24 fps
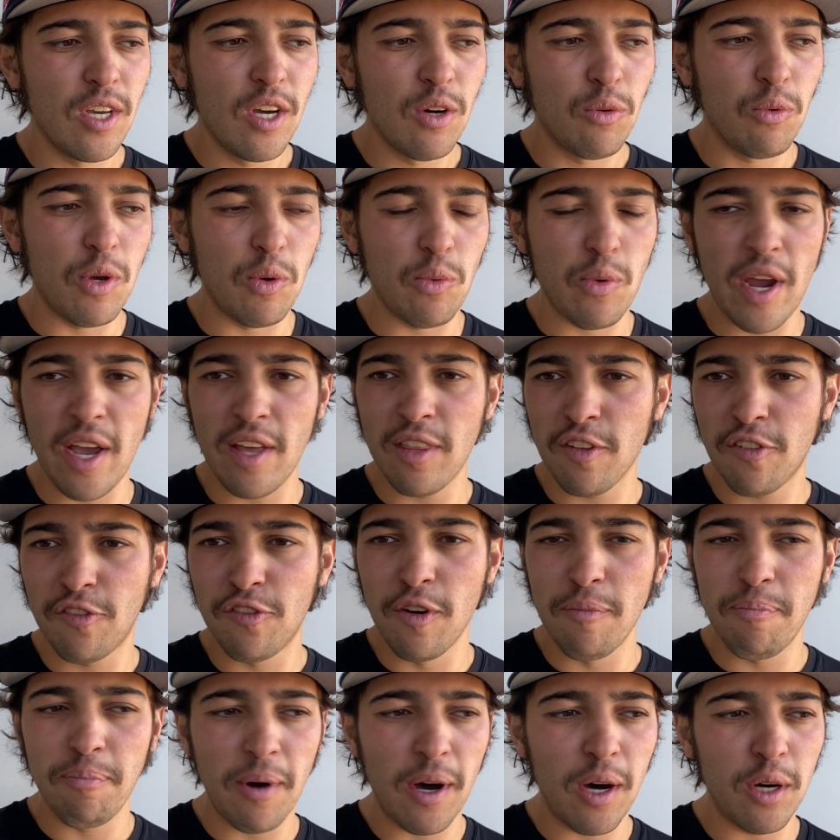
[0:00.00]
We ran the
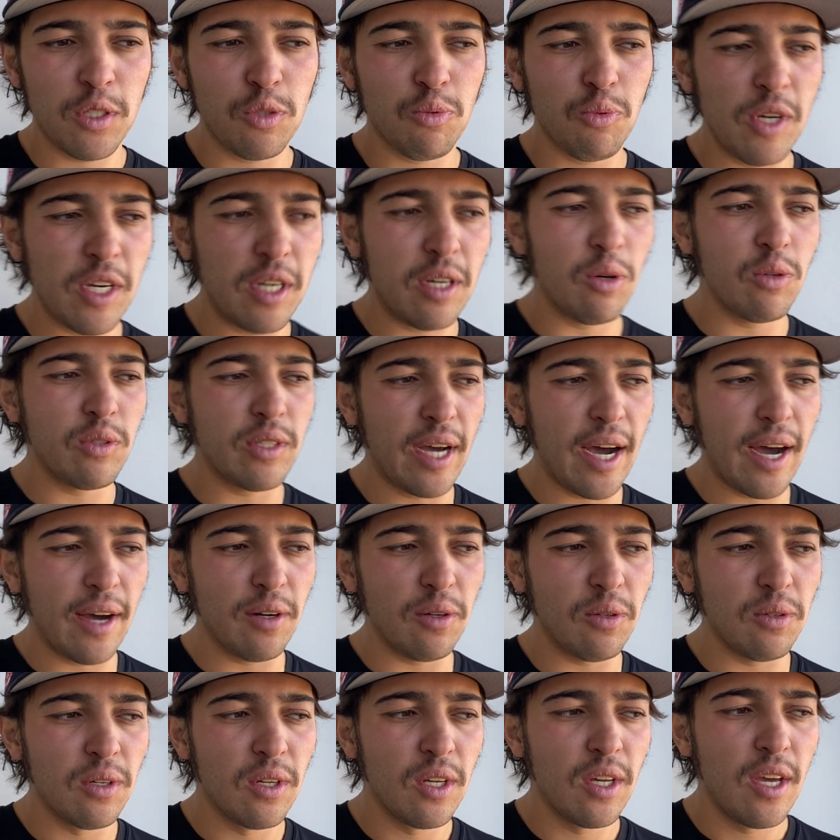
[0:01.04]
football with Rico
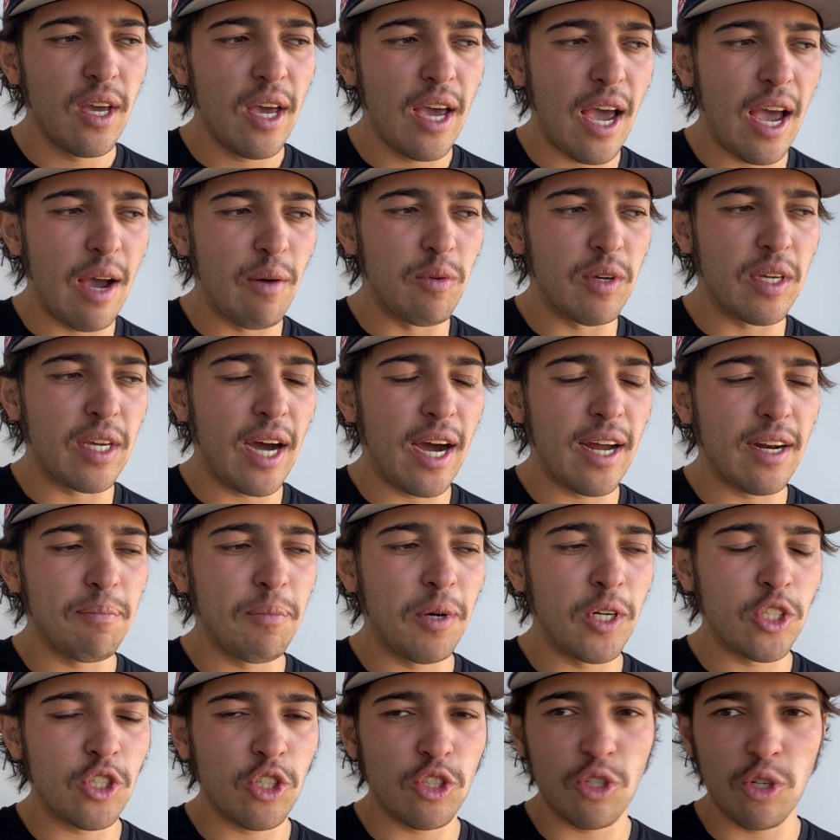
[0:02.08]
Dowdle, and we got a
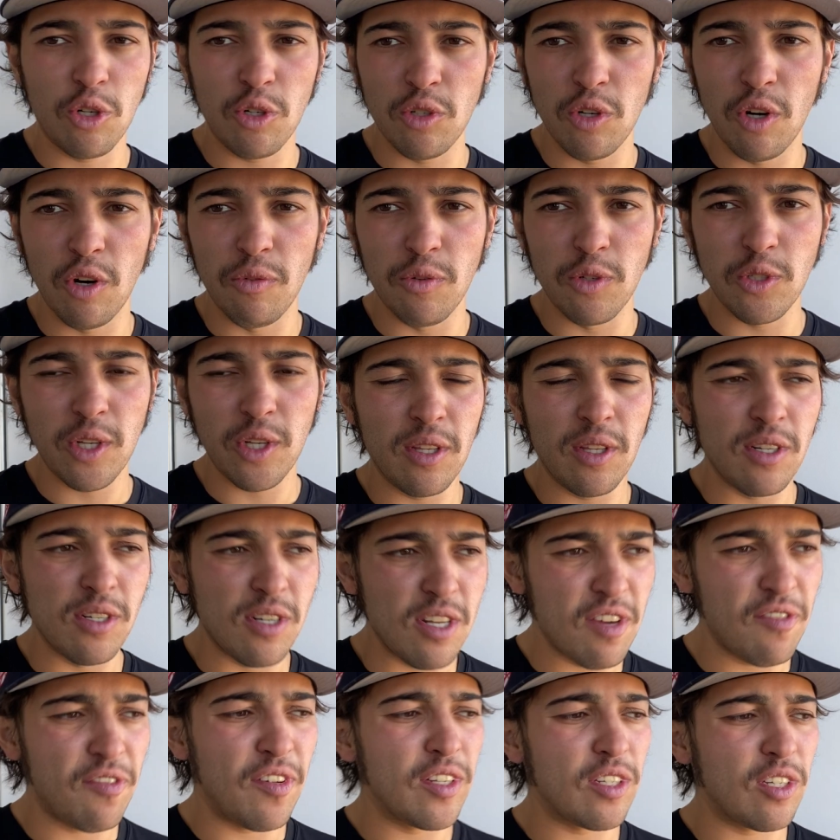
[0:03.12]
bunch of turnovers
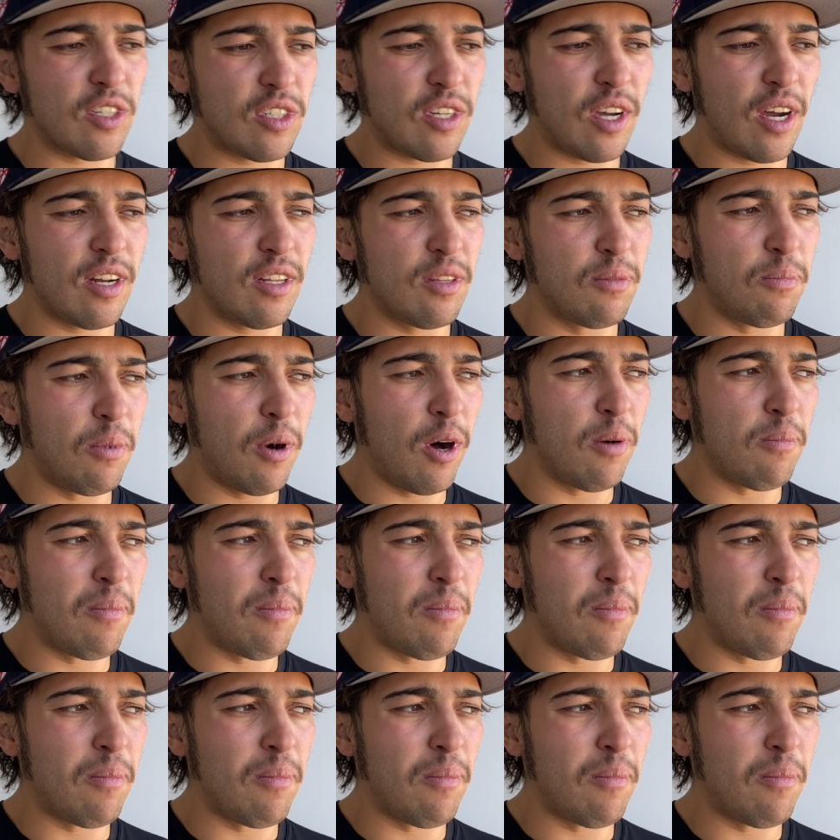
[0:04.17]
defensive side of the ball.